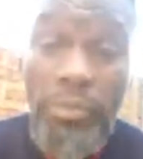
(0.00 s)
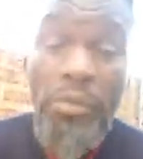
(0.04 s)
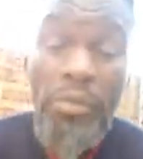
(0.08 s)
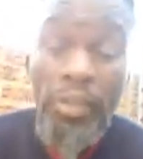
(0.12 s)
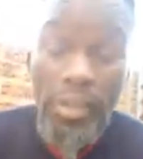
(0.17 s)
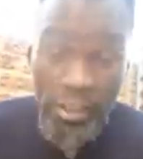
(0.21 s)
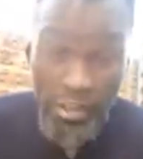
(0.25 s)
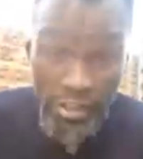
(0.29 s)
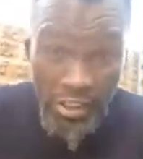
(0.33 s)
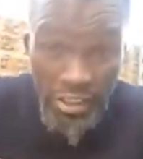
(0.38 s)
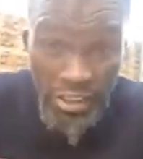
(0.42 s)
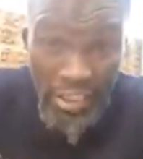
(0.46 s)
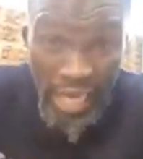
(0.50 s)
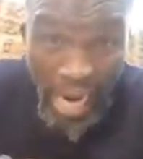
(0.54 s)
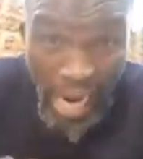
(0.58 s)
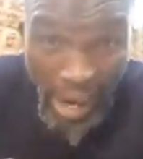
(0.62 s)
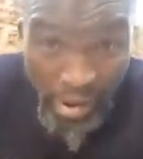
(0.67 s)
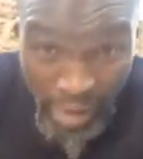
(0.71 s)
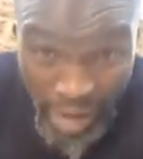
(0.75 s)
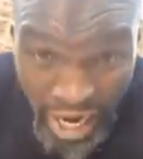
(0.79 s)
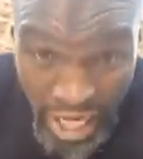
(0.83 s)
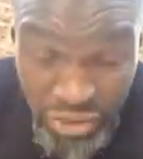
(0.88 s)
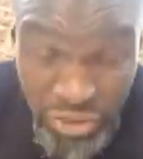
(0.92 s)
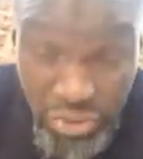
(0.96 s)
is it
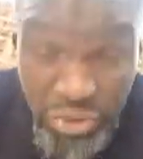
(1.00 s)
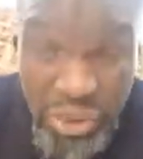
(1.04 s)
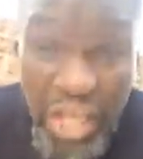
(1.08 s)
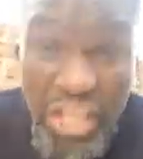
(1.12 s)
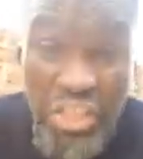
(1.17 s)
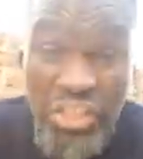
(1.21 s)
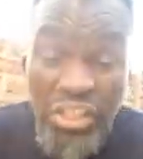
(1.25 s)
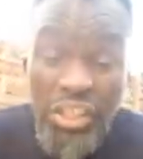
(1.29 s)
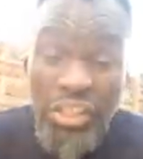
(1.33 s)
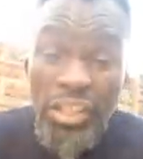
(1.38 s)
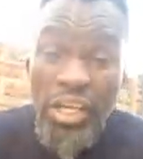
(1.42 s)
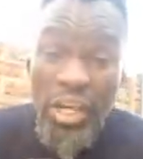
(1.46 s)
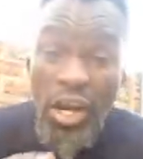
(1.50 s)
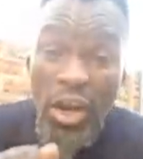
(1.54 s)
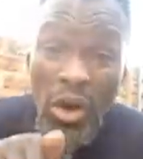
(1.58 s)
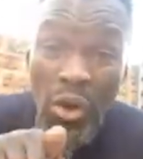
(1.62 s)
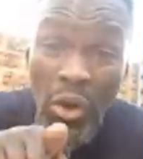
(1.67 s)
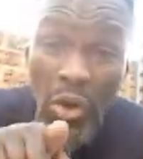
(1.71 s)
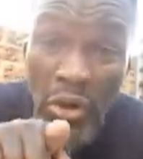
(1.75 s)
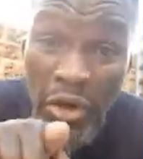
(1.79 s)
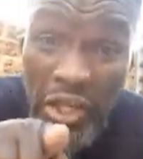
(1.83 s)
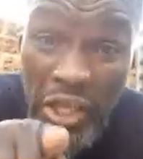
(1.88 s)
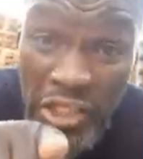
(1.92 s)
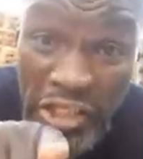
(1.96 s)
our education
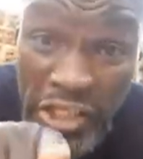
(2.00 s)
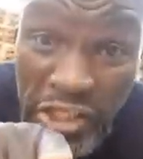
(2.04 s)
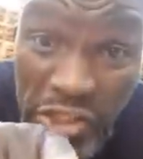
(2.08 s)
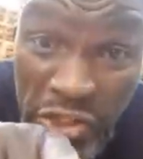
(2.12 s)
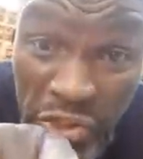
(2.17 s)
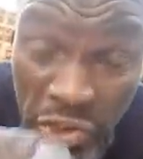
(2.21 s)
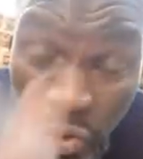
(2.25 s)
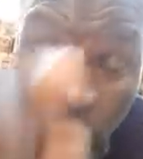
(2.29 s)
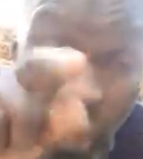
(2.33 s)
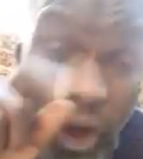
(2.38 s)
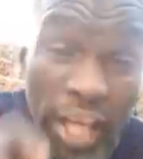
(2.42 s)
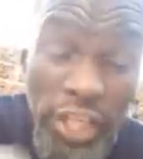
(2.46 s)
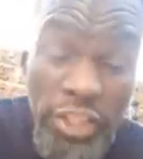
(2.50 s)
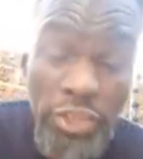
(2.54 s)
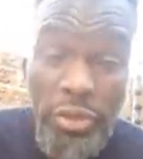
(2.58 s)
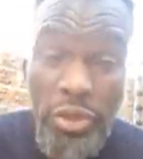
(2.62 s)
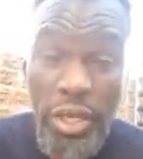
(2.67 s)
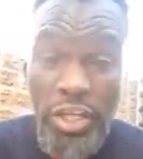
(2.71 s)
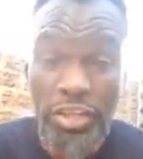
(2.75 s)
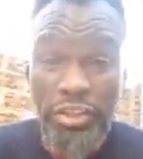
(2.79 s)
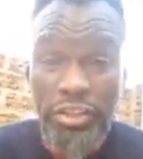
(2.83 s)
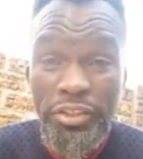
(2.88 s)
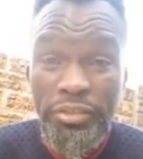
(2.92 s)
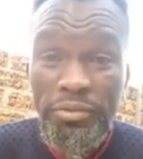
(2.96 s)
or it is your
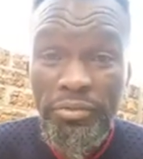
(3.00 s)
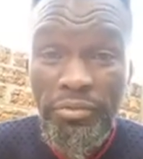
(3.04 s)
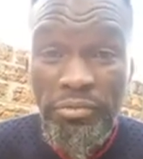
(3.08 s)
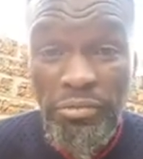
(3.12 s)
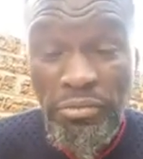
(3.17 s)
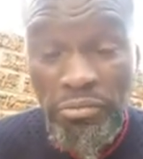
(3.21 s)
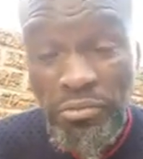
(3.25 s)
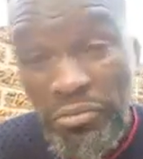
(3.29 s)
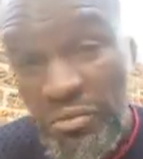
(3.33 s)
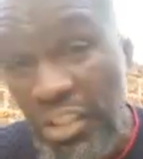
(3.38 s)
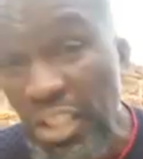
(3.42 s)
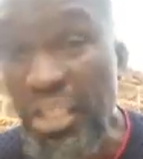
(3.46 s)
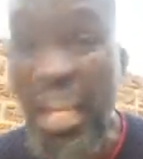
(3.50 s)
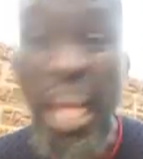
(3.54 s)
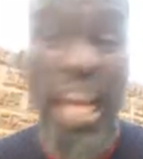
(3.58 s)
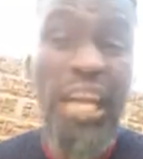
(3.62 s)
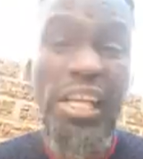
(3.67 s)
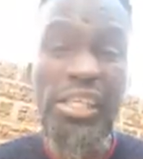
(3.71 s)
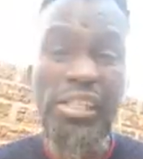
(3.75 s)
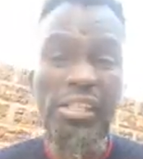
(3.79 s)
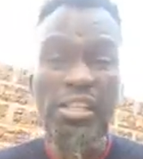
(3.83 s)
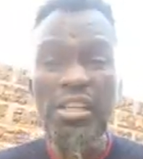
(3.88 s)
education? They tell us